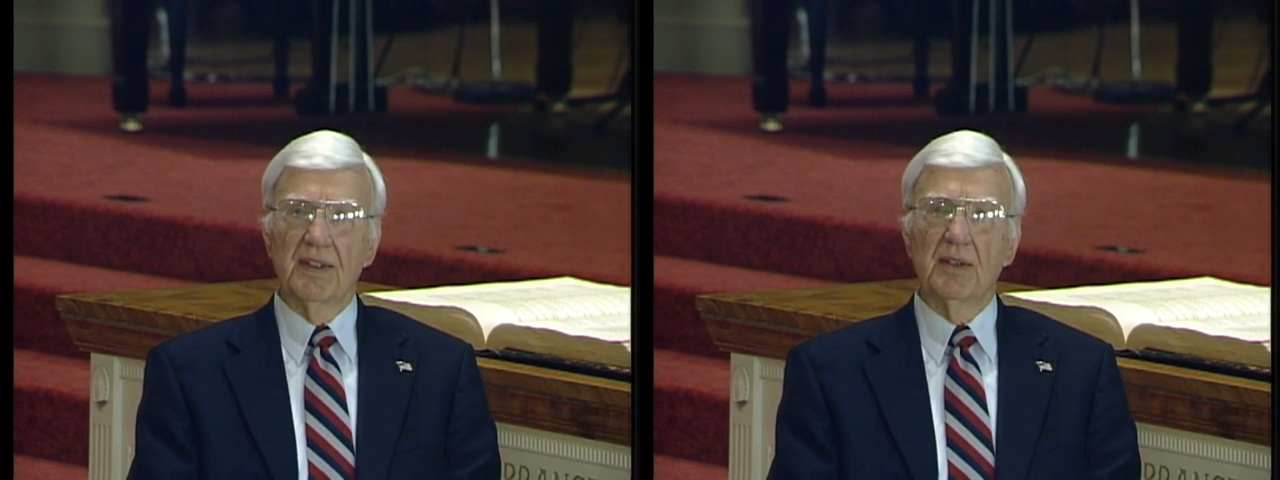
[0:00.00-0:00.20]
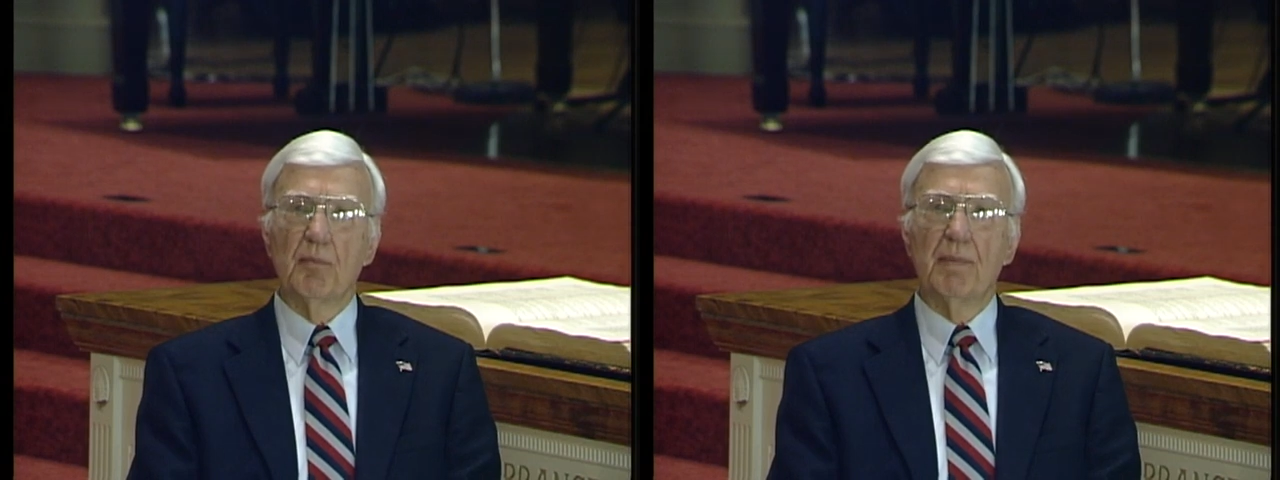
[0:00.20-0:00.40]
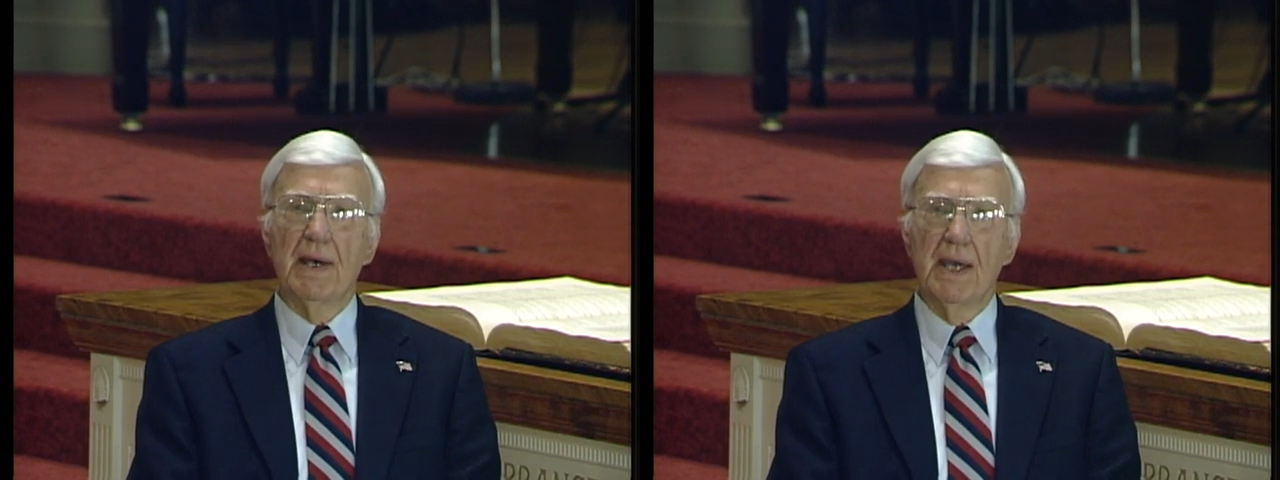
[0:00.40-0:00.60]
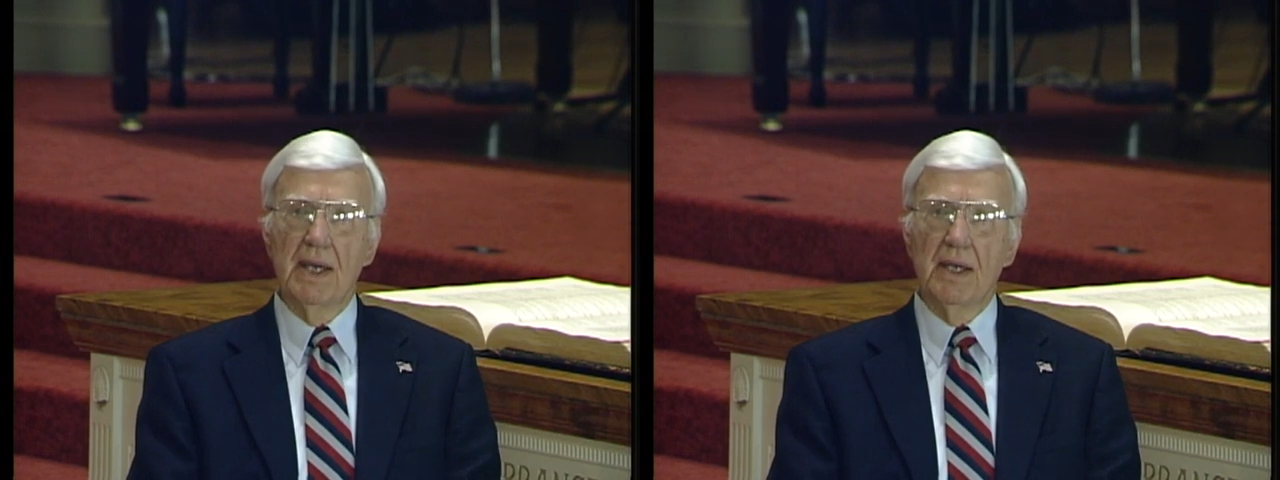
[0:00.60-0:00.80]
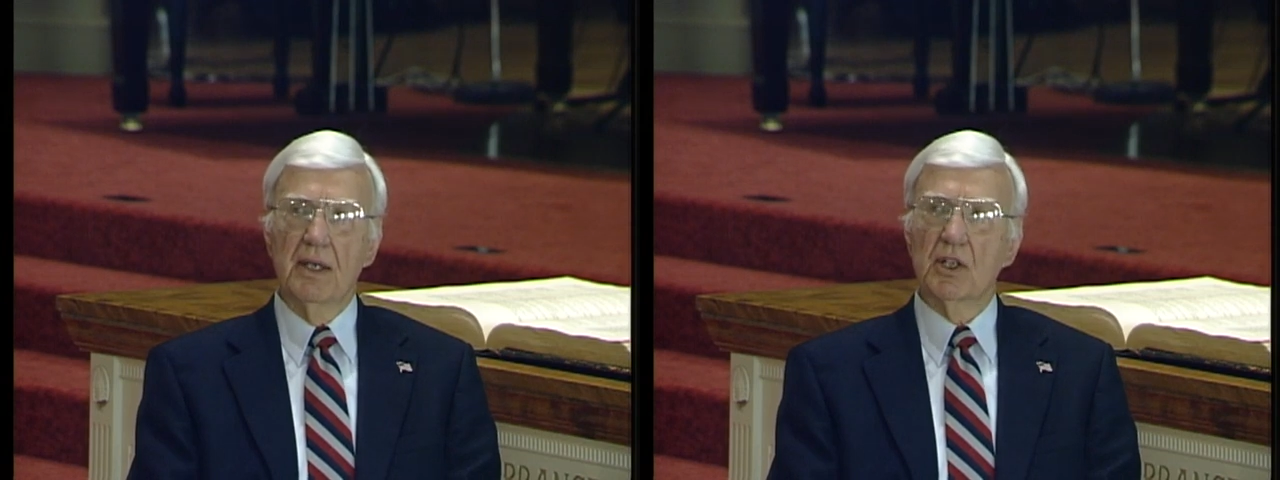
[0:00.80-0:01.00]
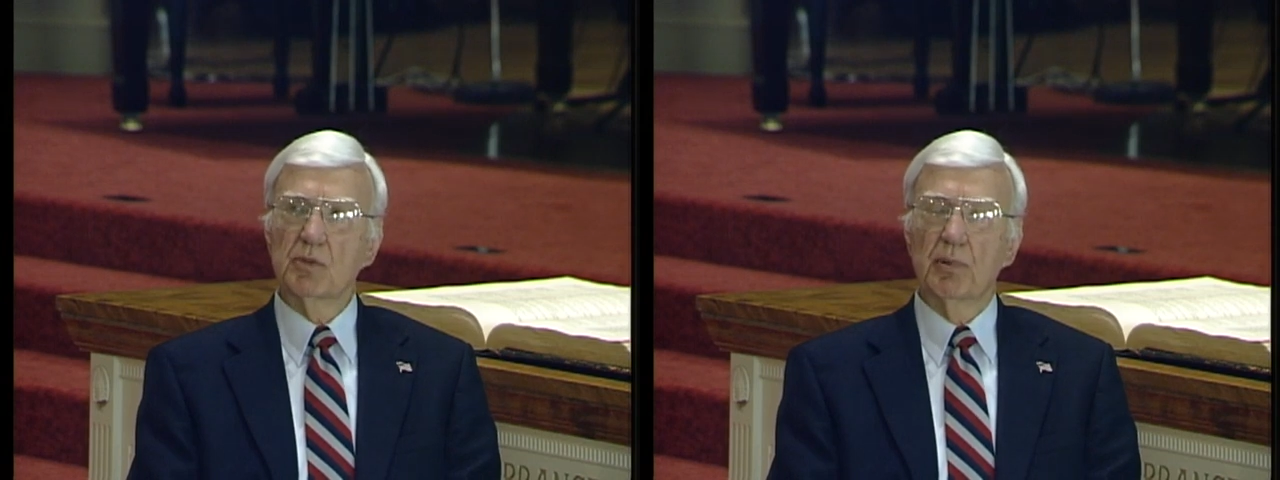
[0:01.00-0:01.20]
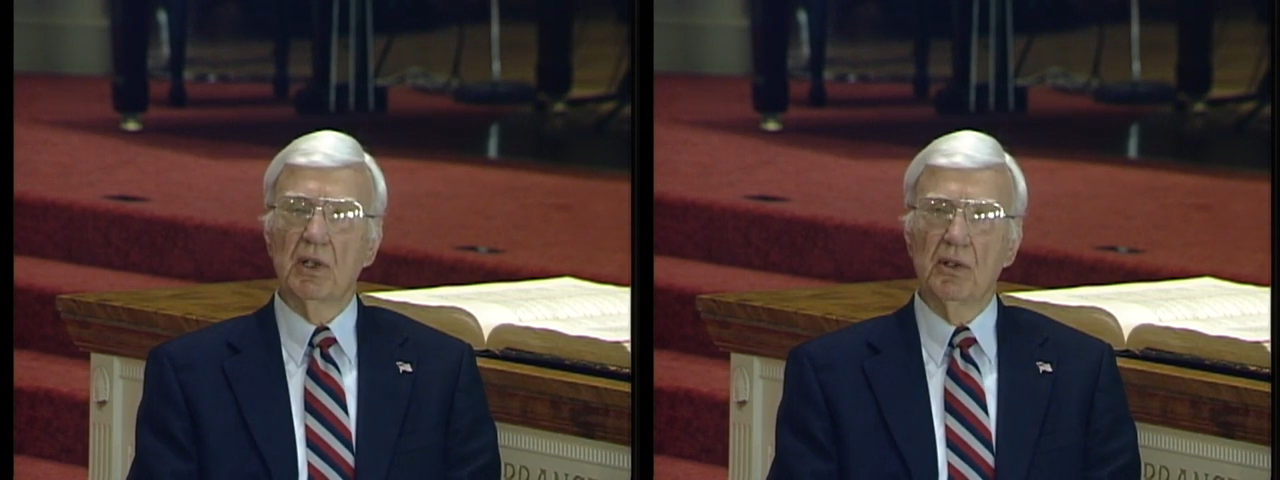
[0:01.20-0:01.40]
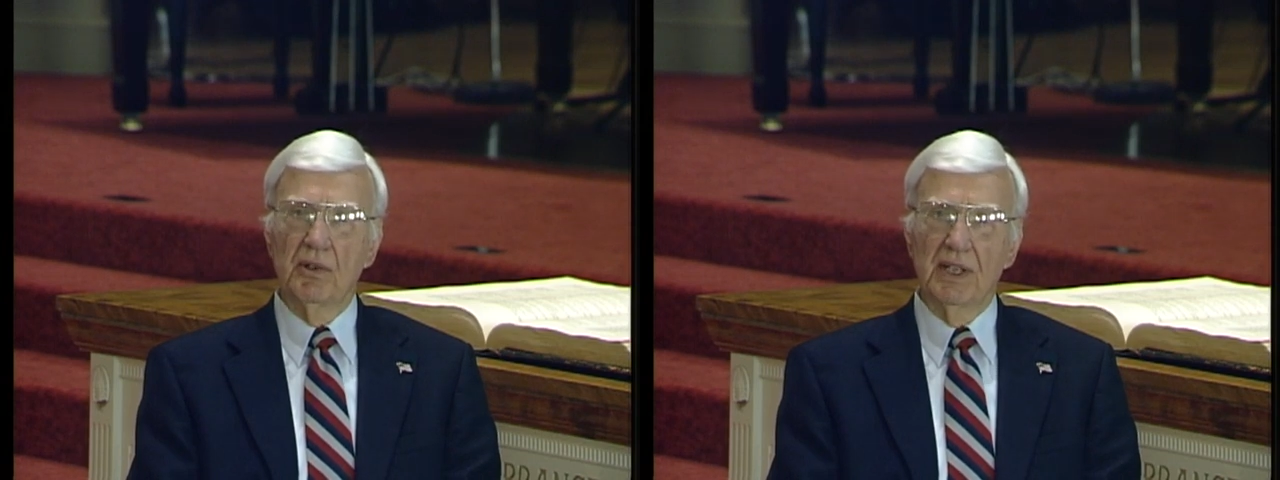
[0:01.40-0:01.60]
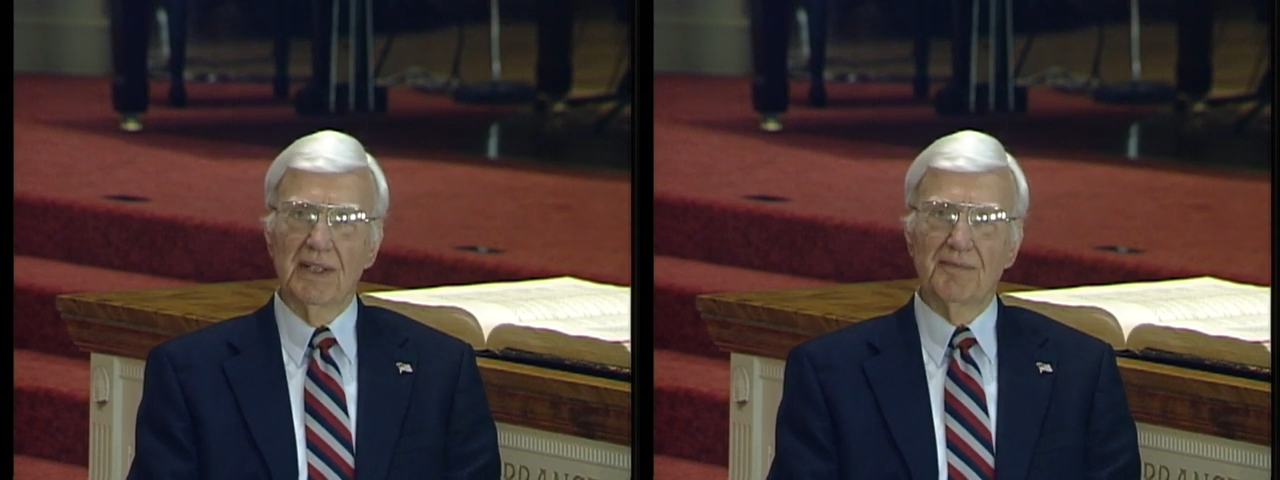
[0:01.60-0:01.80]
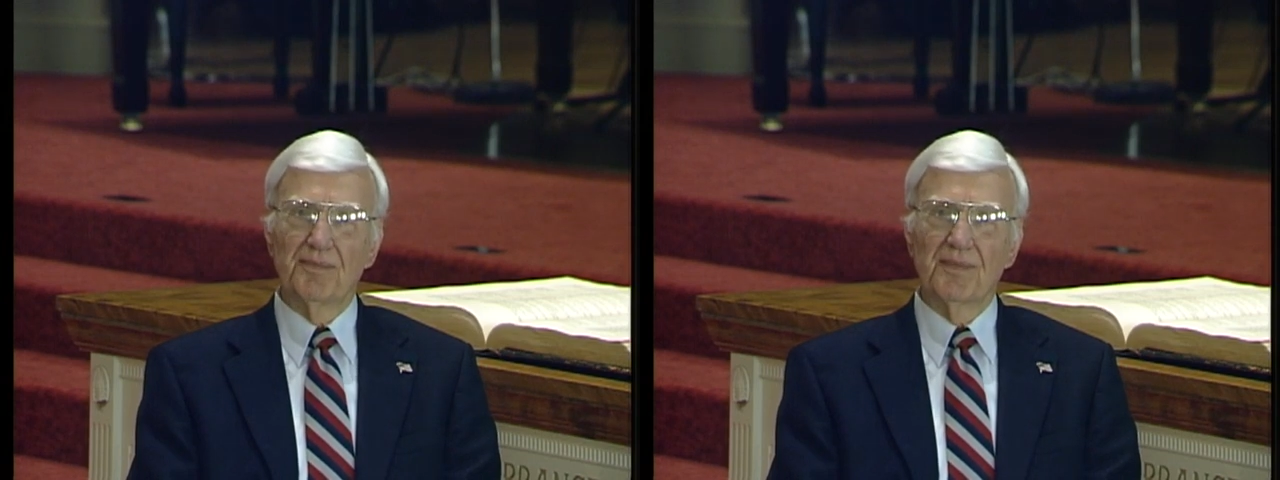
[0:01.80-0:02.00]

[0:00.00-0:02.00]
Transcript: The bay is polluted.